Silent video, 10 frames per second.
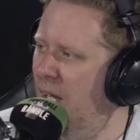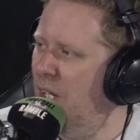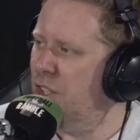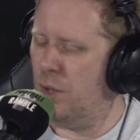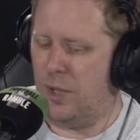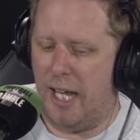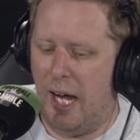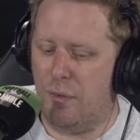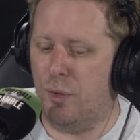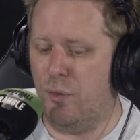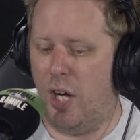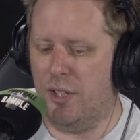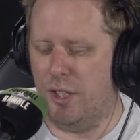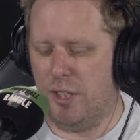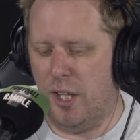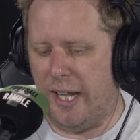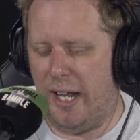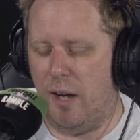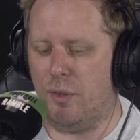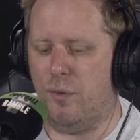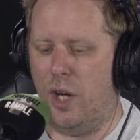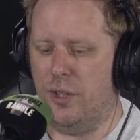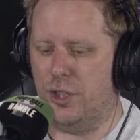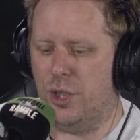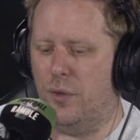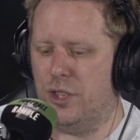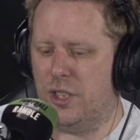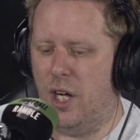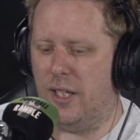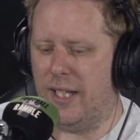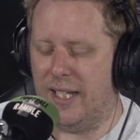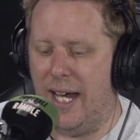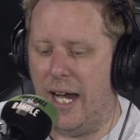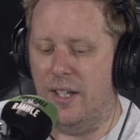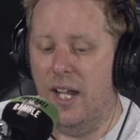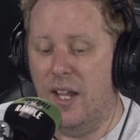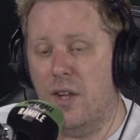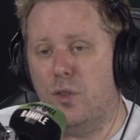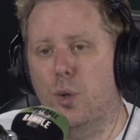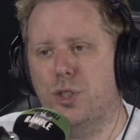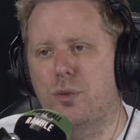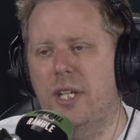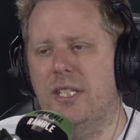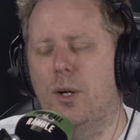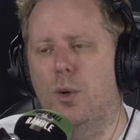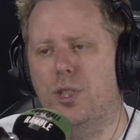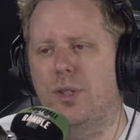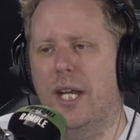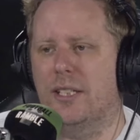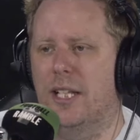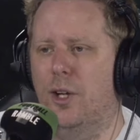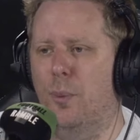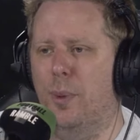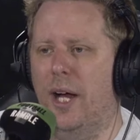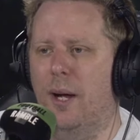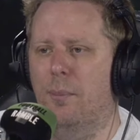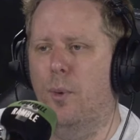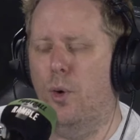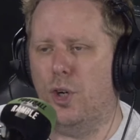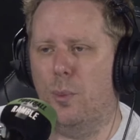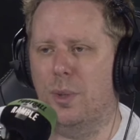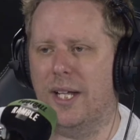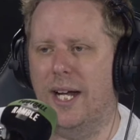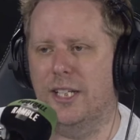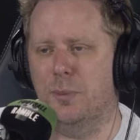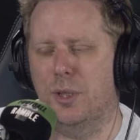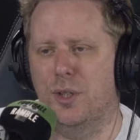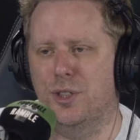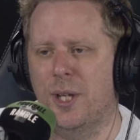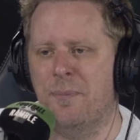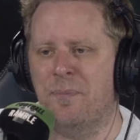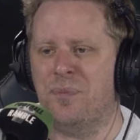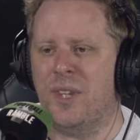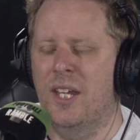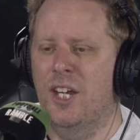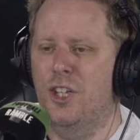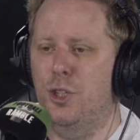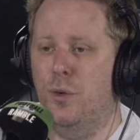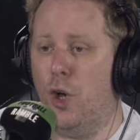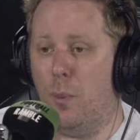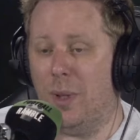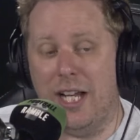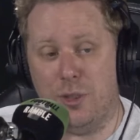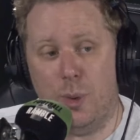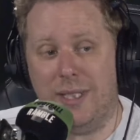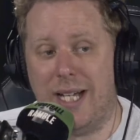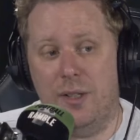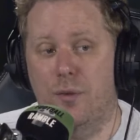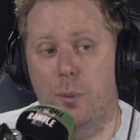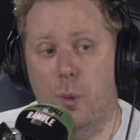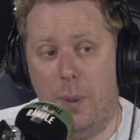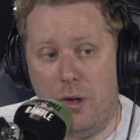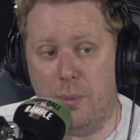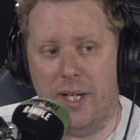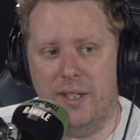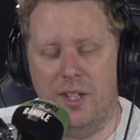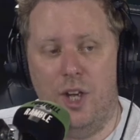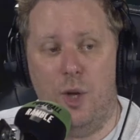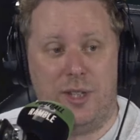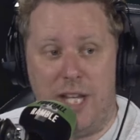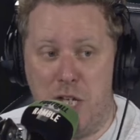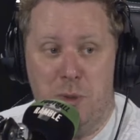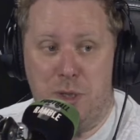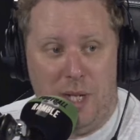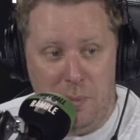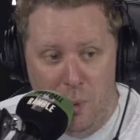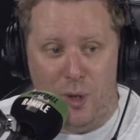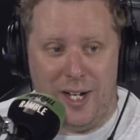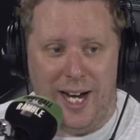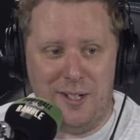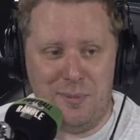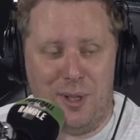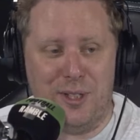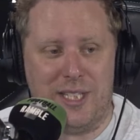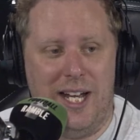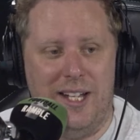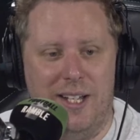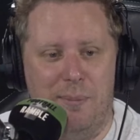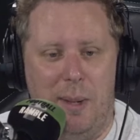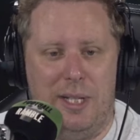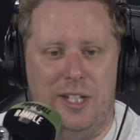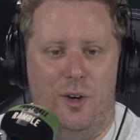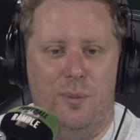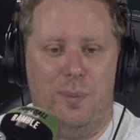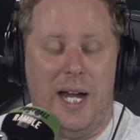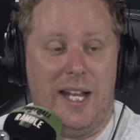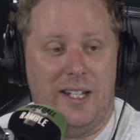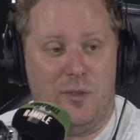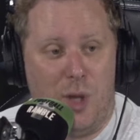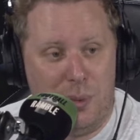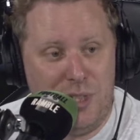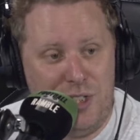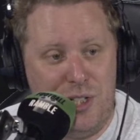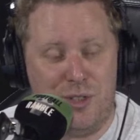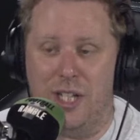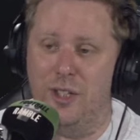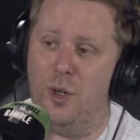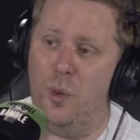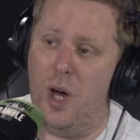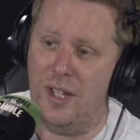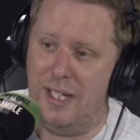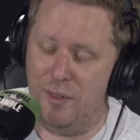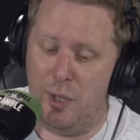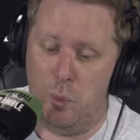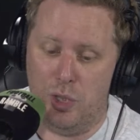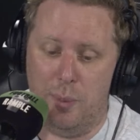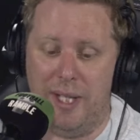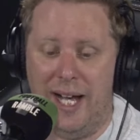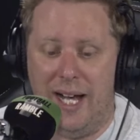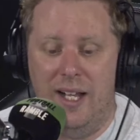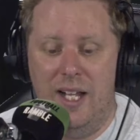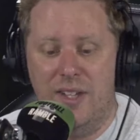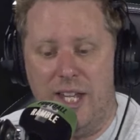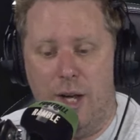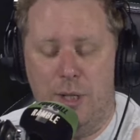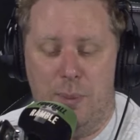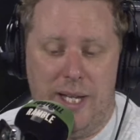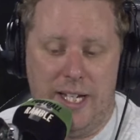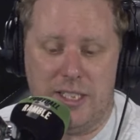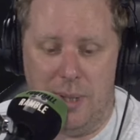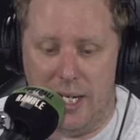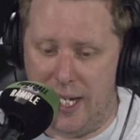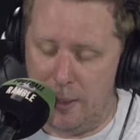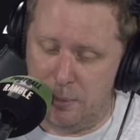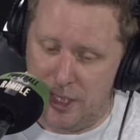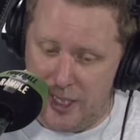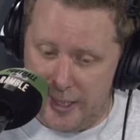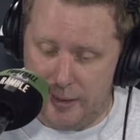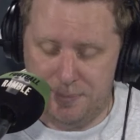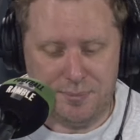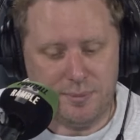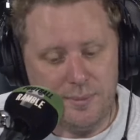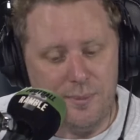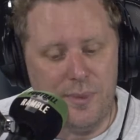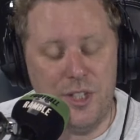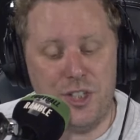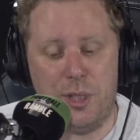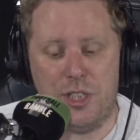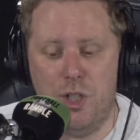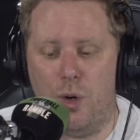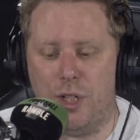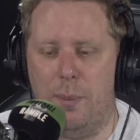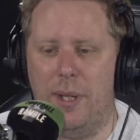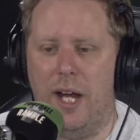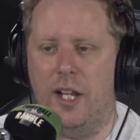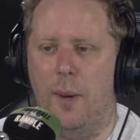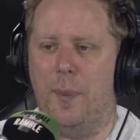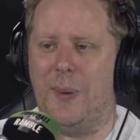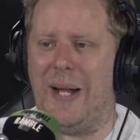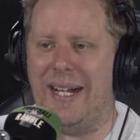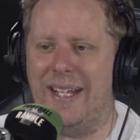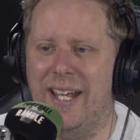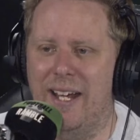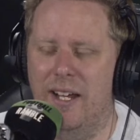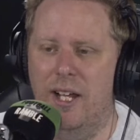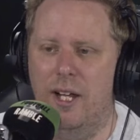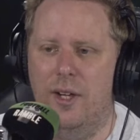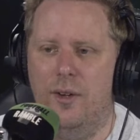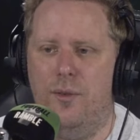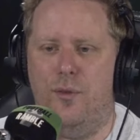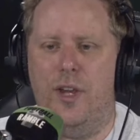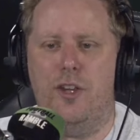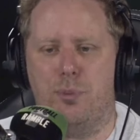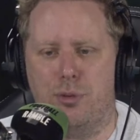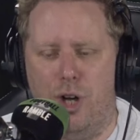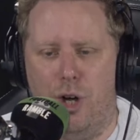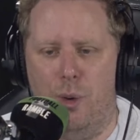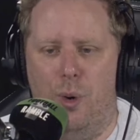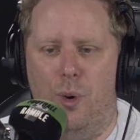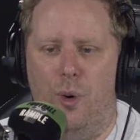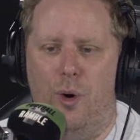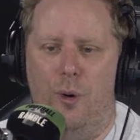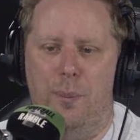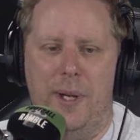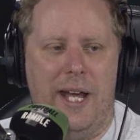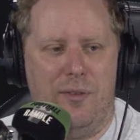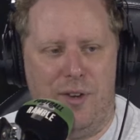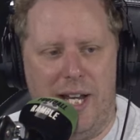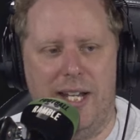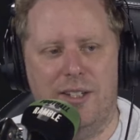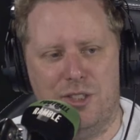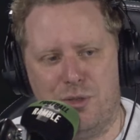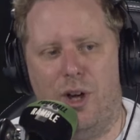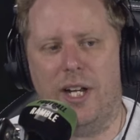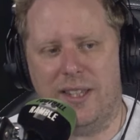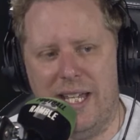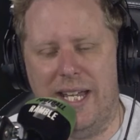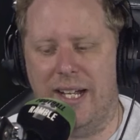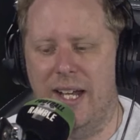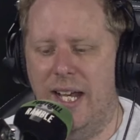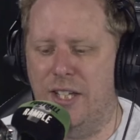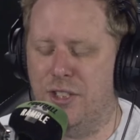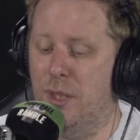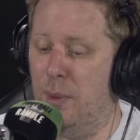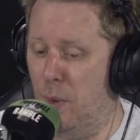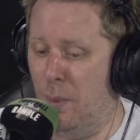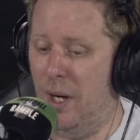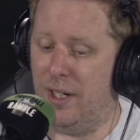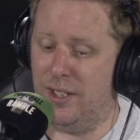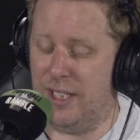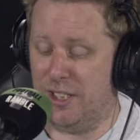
So they have to find the uh, they have to find the softest target they can. Then, of course, the reason it also gets a little bit um, more complicated is because you've got players all the way down the football pyramid who are desperate to play more games because they're, they're maybe they're not playing enough competitions, they're not quite at the level they want to be at, they only play X amount of games a year. So it's not going to be a, a blanket FIFA Pro or PFA strike thing. Mm-hmm. It's going to be what Marcus says.